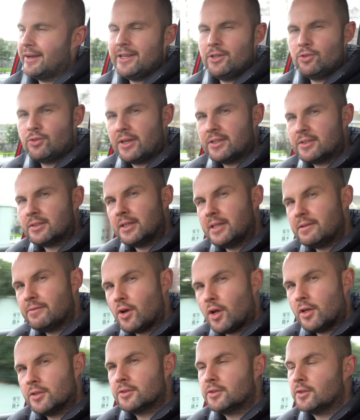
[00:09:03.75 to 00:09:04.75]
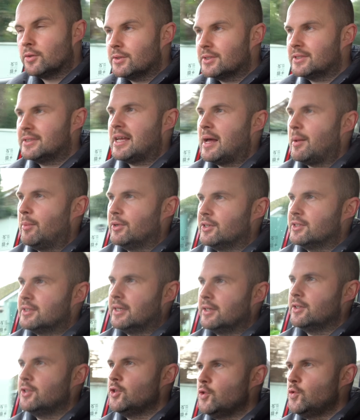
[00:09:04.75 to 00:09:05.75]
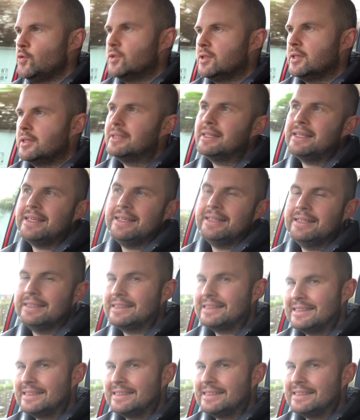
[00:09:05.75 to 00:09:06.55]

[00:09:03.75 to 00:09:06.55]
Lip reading: Interestingly, they've also established that using the heated